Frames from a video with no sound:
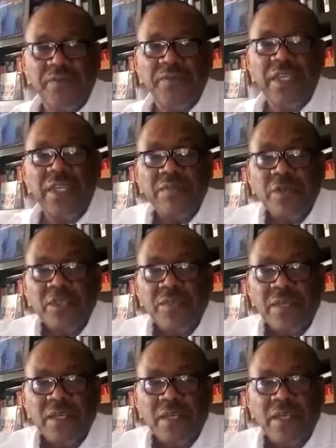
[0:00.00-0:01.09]
It must
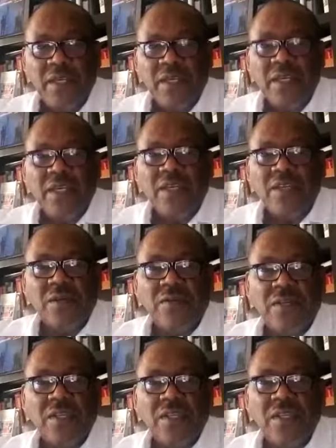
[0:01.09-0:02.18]
be. It's
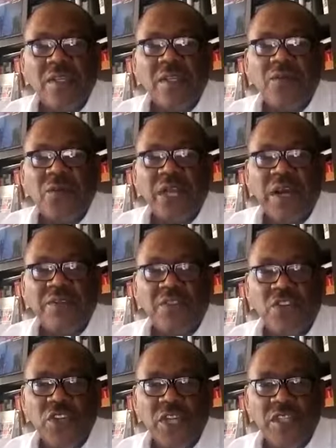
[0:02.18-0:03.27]
something, we have
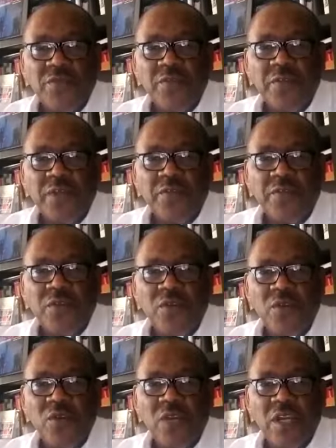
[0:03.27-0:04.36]
strains of
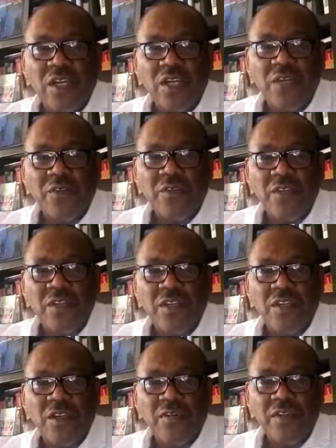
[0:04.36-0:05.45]
corona, the
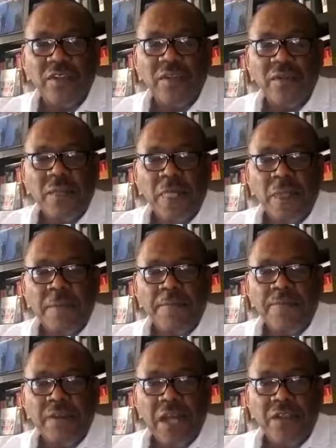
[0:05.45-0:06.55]
novel
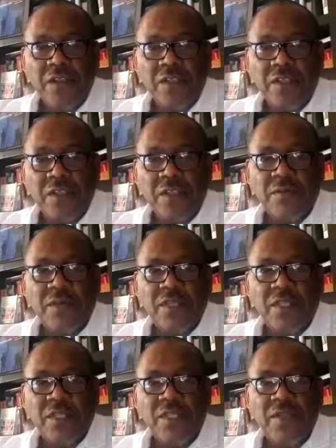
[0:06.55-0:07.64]
virus, but
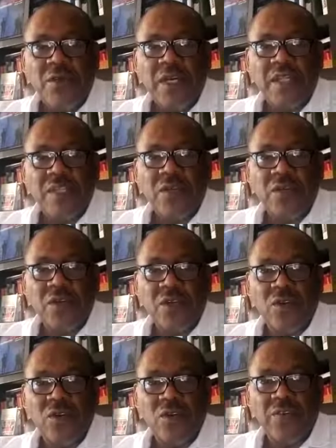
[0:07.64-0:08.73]
this one now, the
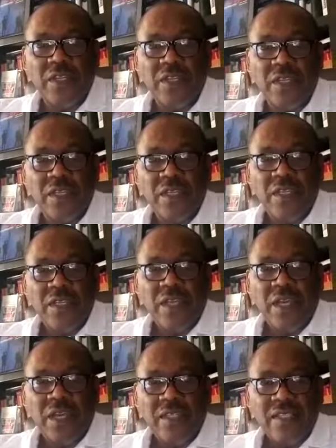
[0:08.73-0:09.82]
COVID,
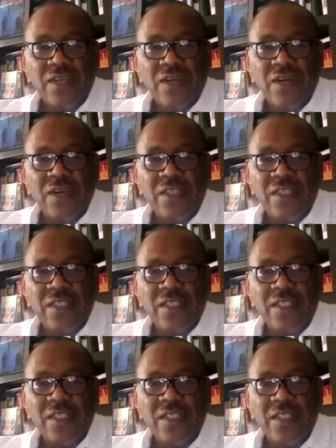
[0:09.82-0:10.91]
as they call it,
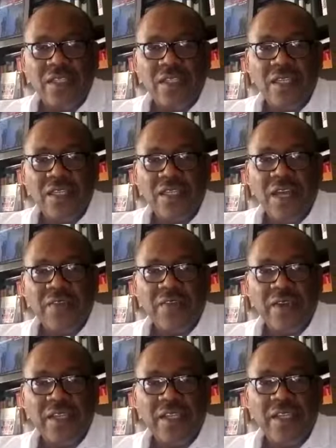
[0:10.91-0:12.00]
is
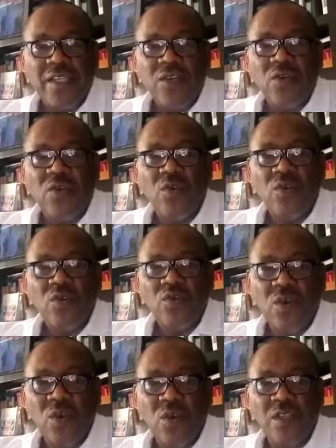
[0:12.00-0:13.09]
affecting the whole
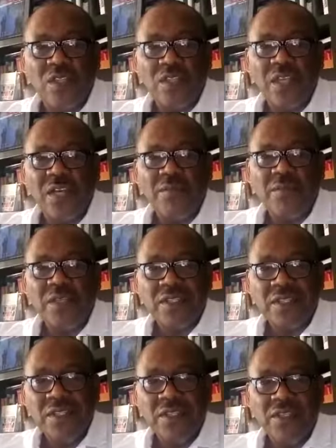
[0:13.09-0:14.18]
world
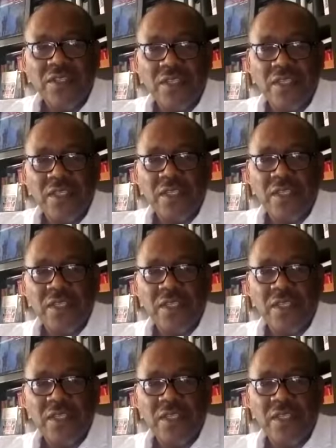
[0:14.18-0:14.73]
simultaneously.